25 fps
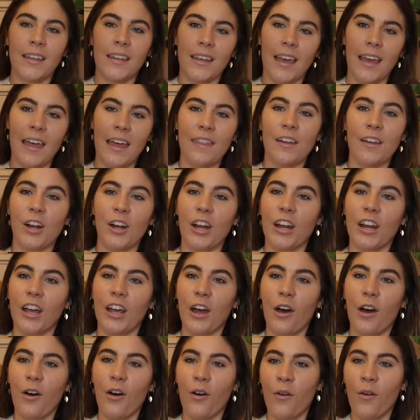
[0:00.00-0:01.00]
and they're going to
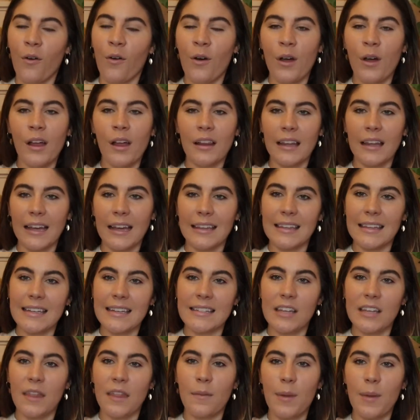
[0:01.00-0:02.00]
go like
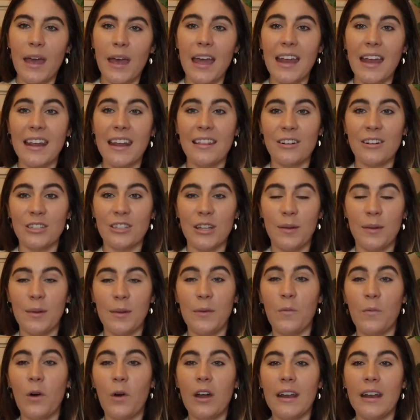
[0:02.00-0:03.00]
this on the bed, and there's going to be
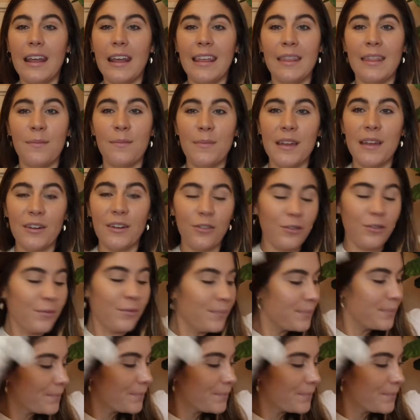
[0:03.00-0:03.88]
one in the middle,